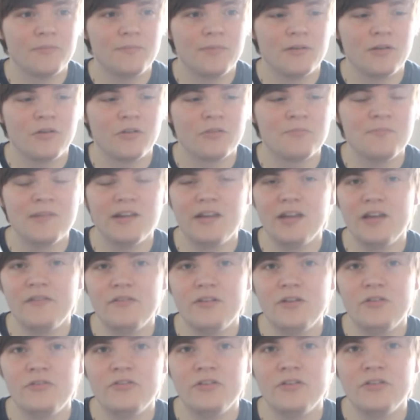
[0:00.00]
because Mega
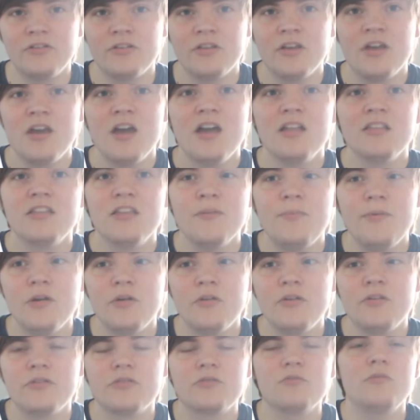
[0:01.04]
Evolutions, to be
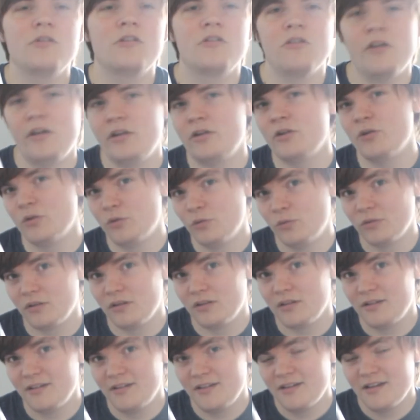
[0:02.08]
honest, were quite cool.
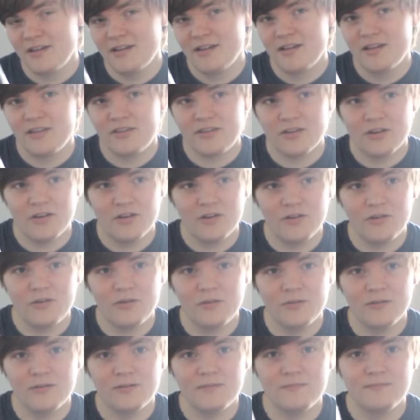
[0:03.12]

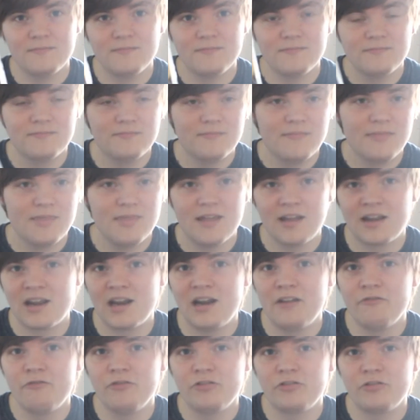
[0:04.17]
So I
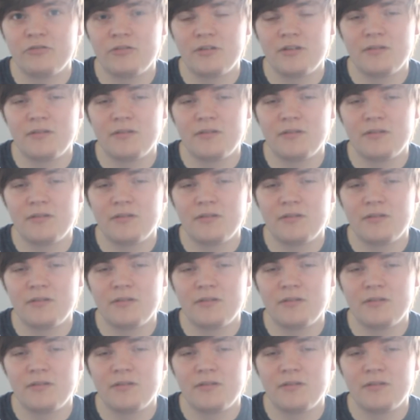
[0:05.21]
kind of wish